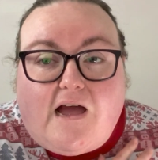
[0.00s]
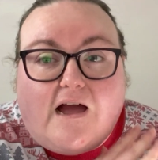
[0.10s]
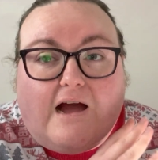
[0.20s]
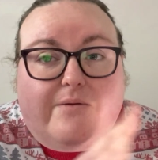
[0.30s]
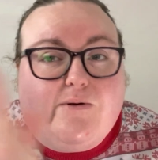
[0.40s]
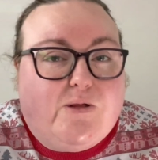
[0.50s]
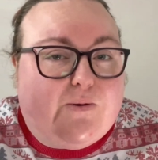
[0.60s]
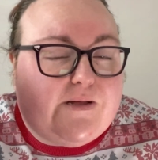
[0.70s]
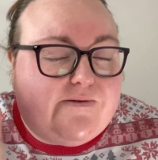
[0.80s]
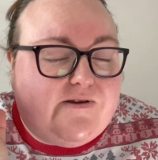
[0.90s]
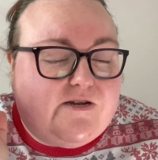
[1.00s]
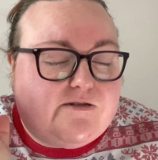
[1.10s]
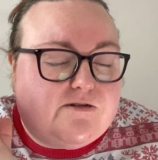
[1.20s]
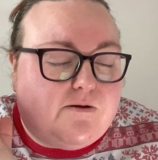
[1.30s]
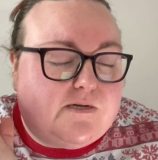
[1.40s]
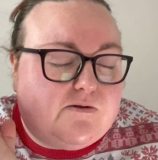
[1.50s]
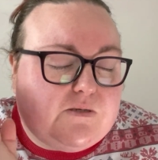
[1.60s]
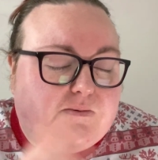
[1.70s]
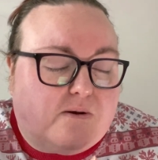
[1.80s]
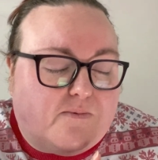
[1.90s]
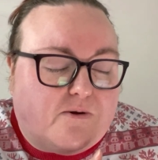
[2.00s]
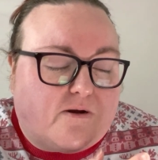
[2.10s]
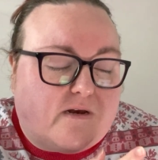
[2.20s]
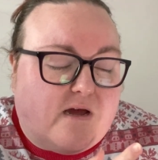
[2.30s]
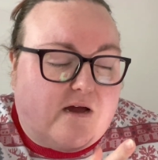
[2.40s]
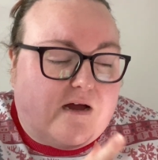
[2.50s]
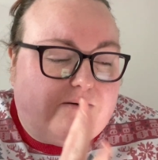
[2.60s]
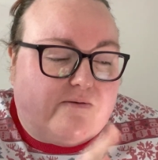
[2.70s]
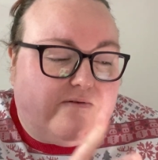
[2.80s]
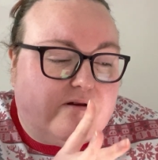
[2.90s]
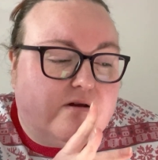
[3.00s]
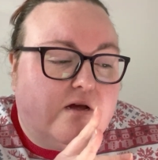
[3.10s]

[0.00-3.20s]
I will quickly read you the synopsis Once Upon a Broken Heart, however,